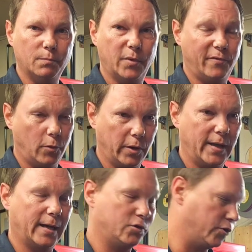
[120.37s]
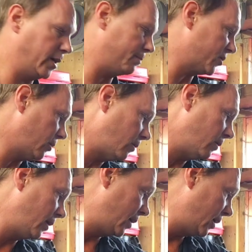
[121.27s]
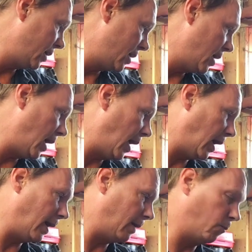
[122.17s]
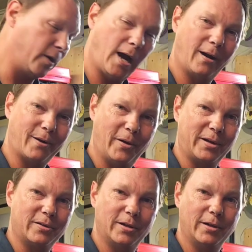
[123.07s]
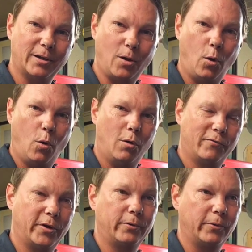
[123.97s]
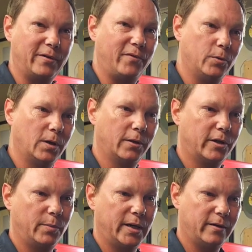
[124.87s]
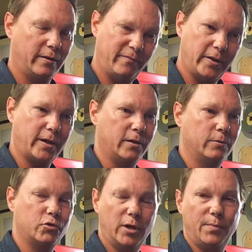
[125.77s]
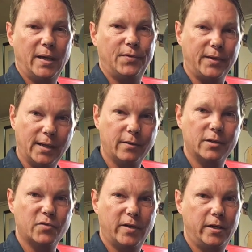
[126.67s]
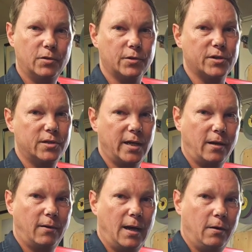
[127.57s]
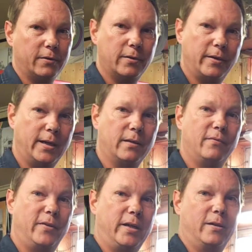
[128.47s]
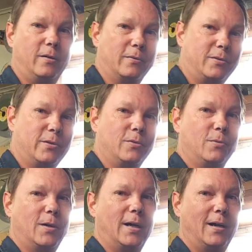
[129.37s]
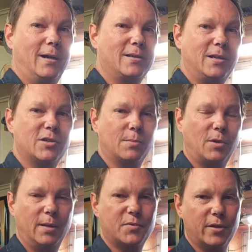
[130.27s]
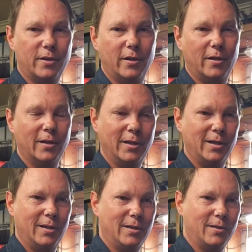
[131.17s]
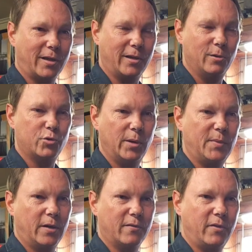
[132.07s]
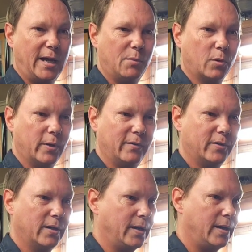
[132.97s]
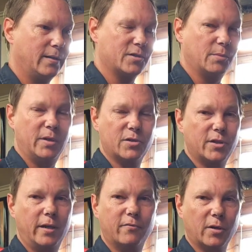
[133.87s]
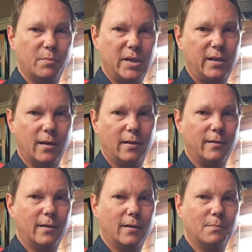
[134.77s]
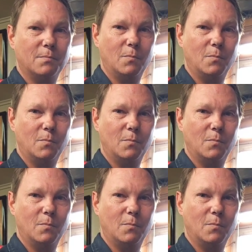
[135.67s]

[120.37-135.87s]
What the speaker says: before that trip. So we are going to go over and review a little bit of the canoe trip at the end of this video. So stick around to the end of the video to see some clips of the canoe trip down the Flambeau River and some insight from me on